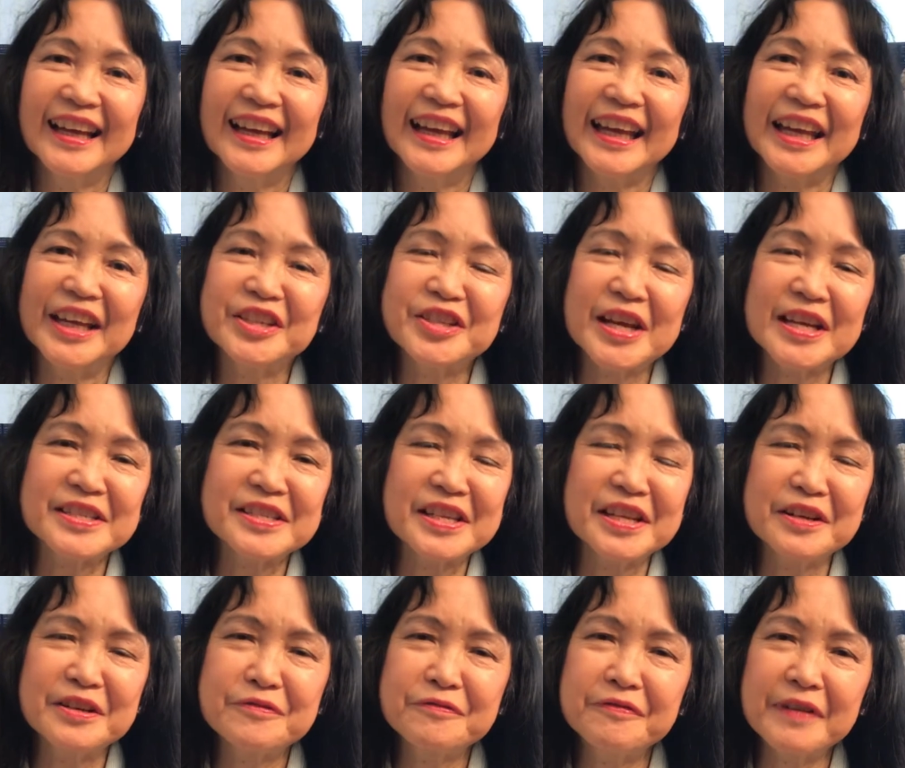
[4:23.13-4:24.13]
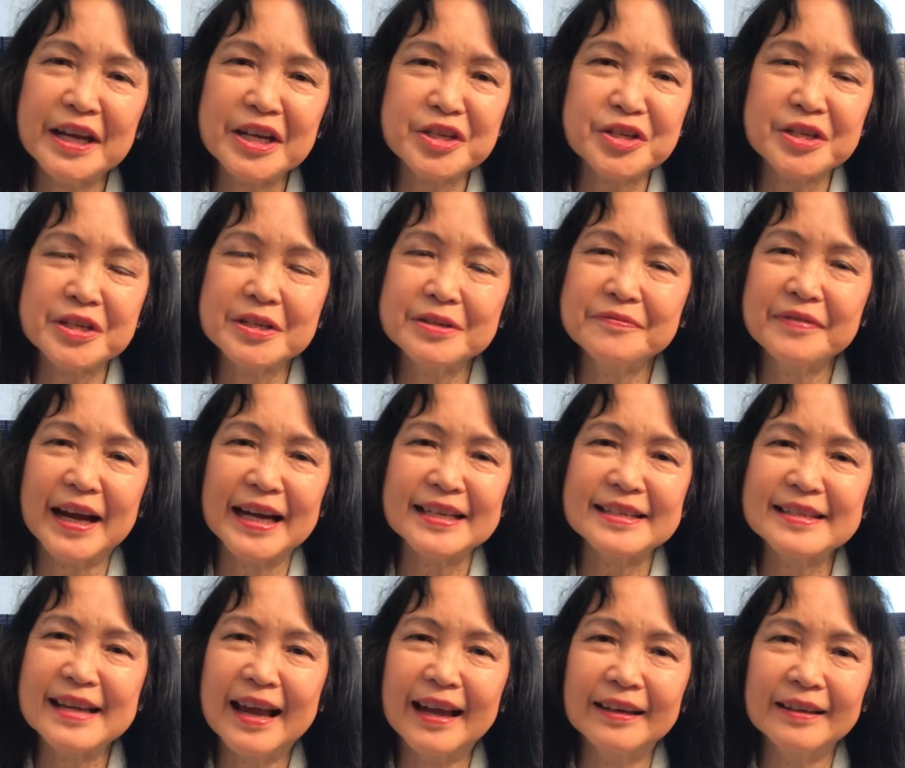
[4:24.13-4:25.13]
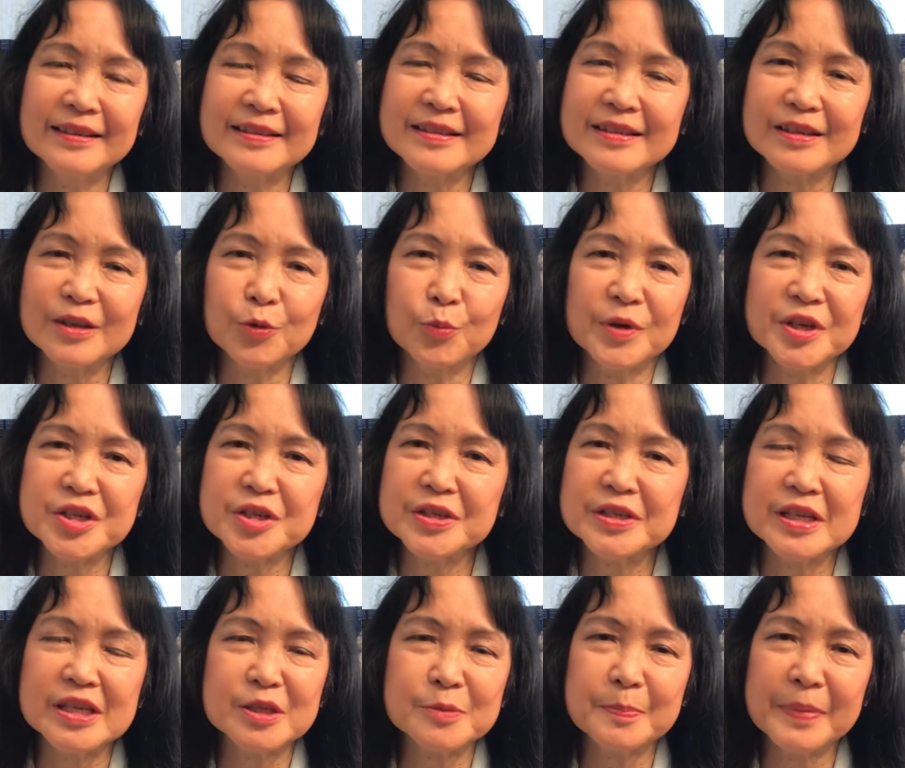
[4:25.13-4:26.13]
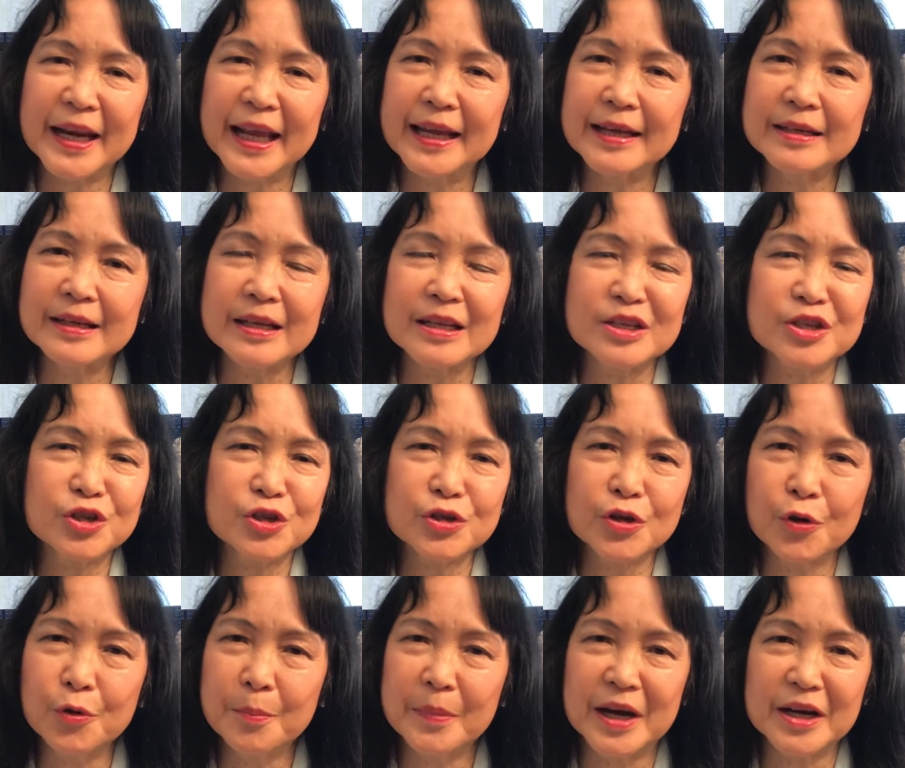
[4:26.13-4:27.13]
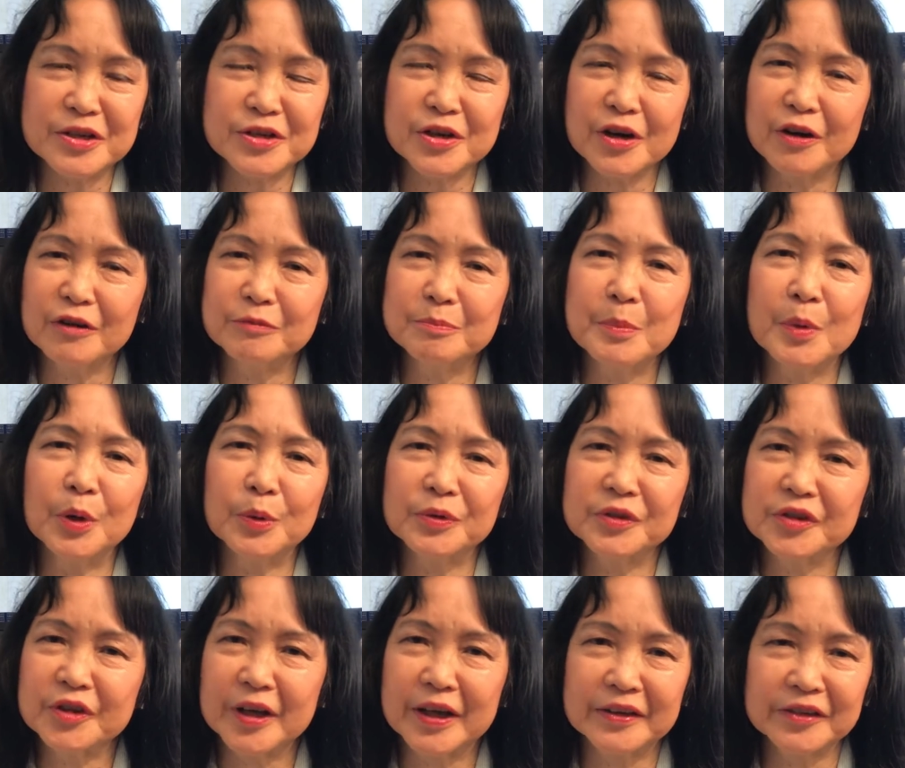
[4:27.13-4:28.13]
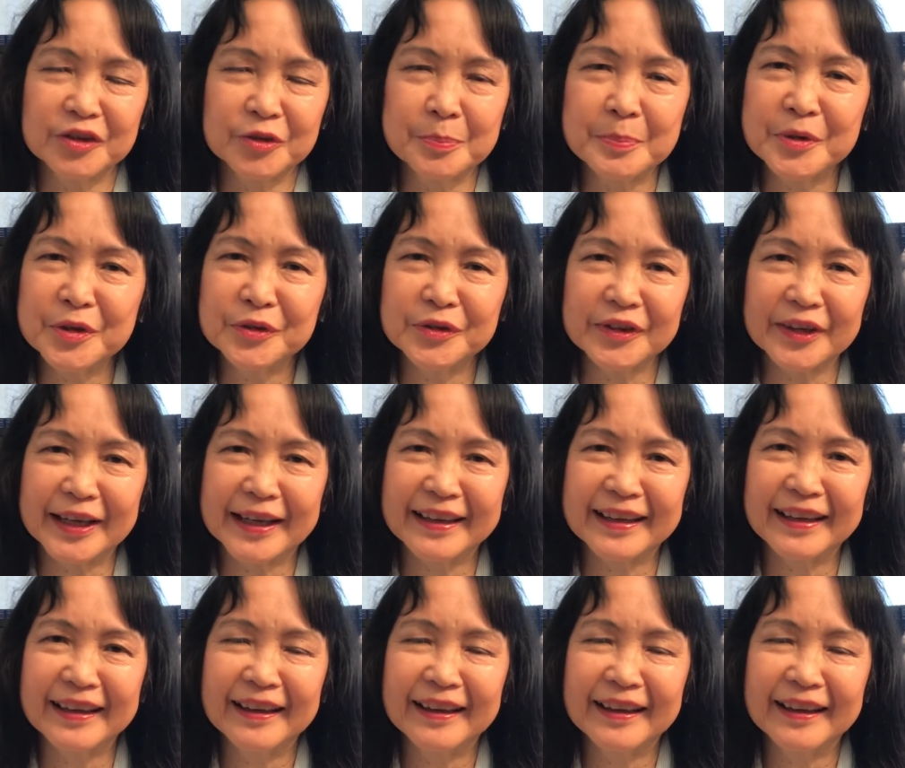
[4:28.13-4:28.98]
It has the infectious vitality which is displayed in so much of Mozart's music,